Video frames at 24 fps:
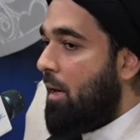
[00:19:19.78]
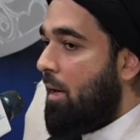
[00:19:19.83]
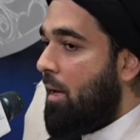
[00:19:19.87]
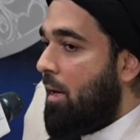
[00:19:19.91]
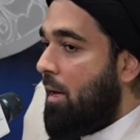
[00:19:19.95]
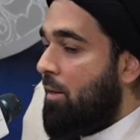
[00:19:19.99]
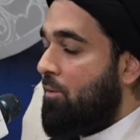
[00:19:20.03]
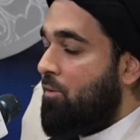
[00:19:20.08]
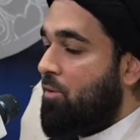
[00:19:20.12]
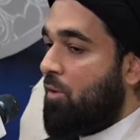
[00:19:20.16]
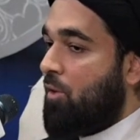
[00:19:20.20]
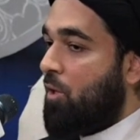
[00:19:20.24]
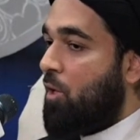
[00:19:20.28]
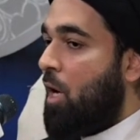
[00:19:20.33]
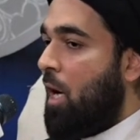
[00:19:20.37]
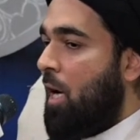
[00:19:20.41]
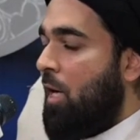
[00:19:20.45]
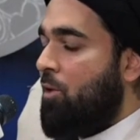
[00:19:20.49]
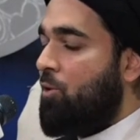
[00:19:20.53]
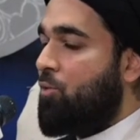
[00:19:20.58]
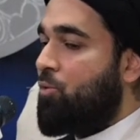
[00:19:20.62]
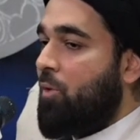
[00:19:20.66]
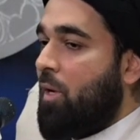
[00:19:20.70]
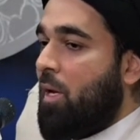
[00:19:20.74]
And to the
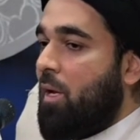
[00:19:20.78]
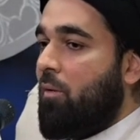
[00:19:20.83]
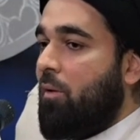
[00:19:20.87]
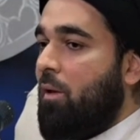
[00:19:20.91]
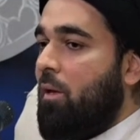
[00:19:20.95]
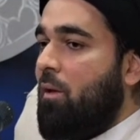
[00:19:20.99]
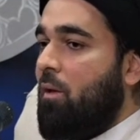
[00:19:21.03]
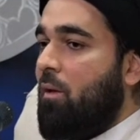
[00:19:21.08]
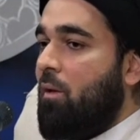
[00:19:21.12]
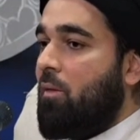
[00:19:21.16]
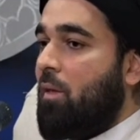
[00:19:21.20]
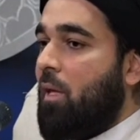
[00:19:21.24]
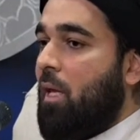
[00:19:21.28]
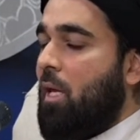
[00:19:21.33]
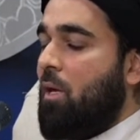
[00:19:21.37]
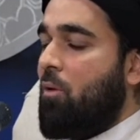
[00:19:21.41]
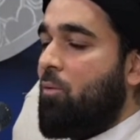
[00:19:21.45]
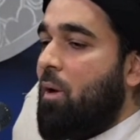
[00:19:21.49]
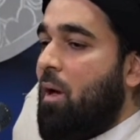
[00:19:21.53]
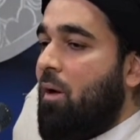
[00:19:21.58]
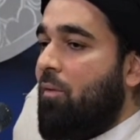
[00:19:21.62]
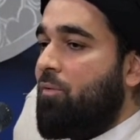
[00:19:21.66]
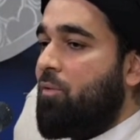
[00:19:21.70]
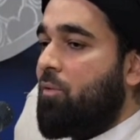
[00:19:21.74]
contrary, the
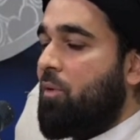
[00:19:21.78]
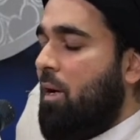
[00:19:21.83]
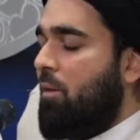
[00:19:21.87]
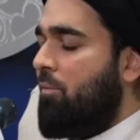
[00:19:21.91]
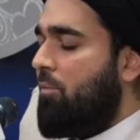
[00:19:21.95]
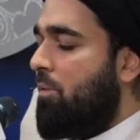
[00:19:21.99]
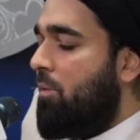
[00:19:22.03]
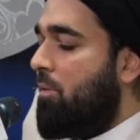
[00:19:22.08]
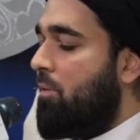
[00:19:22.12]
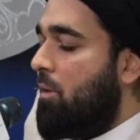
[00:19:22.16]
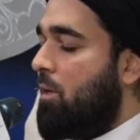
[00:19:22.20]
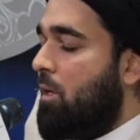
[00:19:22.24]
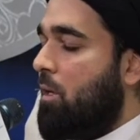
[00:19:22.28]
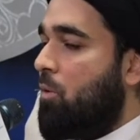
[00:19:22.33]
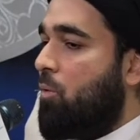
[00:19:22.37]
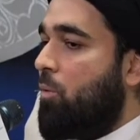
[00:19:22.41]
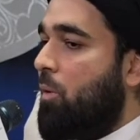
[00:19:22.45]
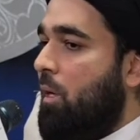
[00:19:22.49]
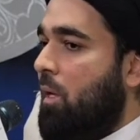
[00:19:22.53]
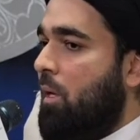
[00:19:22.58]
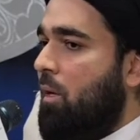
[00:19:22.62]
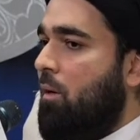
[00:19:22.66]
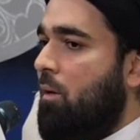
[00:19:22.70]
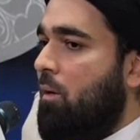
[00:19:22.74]
hereafter, everything you
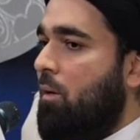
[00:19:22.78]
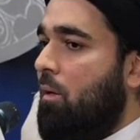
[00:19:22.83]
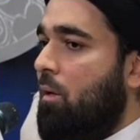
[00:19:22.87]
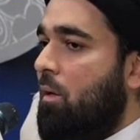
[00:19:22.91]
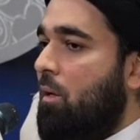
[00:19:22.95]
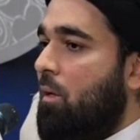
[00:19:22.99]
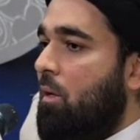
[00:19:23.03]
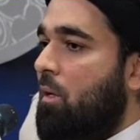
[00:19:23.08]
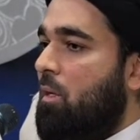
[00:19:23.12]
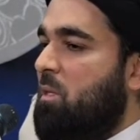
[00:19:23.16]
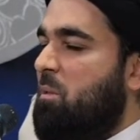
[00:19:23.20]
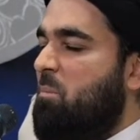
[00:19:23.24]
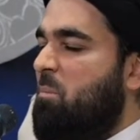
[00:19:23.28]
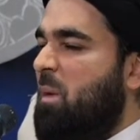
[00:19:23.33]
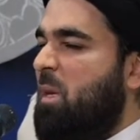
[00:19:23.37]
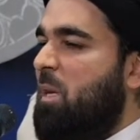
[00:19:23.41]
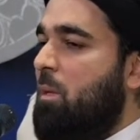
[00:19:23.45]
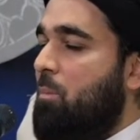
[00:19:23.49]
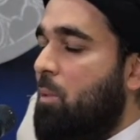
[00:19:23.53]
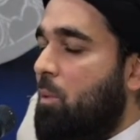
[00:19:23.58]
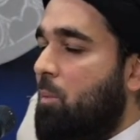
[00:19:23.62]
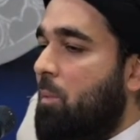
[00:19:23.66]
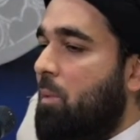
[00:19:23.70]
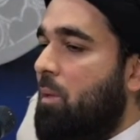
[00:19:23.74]
hear is
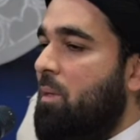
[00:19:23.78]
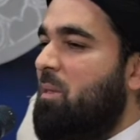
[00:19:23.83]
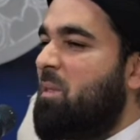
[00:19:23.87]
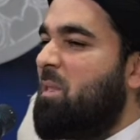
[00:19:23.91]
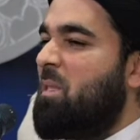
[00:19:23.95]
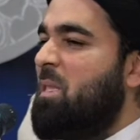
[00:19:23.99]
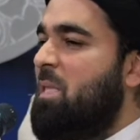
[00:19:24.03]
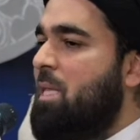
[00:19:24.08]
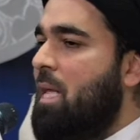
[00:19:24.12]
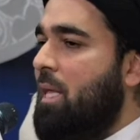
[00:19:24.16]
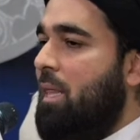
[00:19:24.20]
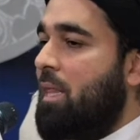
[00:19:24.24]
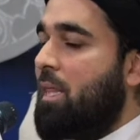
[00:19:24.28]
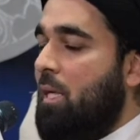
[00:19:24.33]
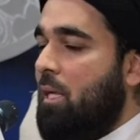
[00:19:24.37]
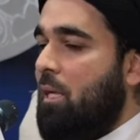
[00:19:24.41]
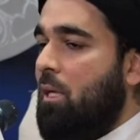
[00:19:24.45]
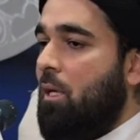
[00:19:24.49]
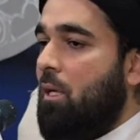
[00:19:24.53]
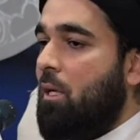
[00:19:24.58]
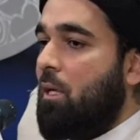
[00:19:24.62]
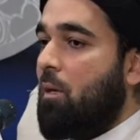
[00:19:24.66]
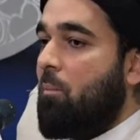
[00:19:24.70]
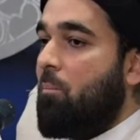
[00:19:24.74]
minimal, is
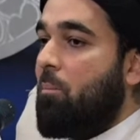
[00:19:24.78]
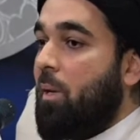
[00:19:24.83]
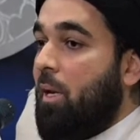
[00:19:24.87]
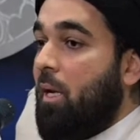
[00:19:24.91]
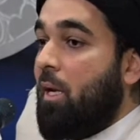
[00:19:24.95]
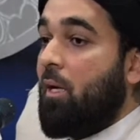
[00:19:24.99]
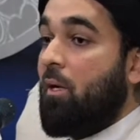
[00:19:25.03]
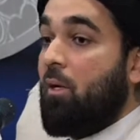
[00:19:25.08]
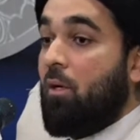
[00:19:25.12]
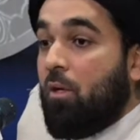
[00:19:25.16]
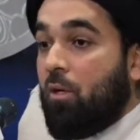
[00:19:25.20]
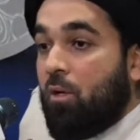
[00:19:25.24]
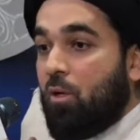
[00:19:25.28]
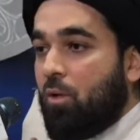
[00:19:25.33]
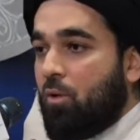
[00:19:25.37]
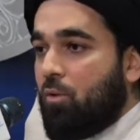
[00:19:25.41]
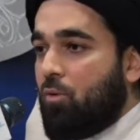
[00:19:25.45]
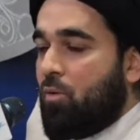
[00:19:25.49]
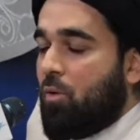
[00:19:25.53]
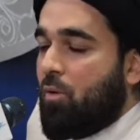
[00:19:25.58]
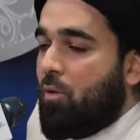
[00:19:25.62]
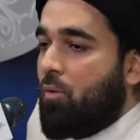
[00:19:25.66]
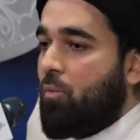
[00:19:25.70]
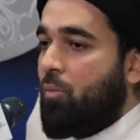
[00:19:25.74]
nothing compared
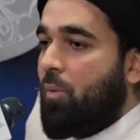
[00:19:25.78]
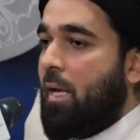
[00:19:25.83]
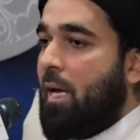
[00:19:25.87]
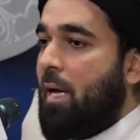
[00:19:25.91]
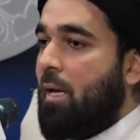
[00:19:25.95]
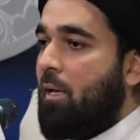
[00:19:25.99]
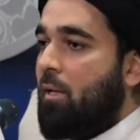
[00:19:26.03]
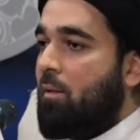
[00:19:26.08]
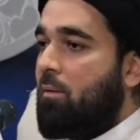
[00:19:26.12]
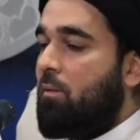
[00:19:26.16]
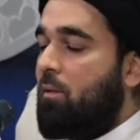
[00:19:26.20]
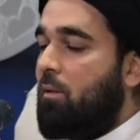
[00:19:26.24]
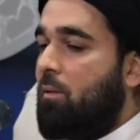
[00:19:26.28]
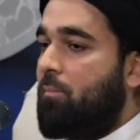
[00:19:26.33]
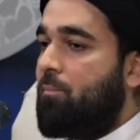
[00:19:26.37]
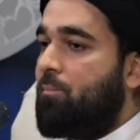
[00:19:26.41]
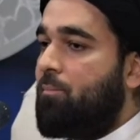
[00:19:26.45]
to the reality.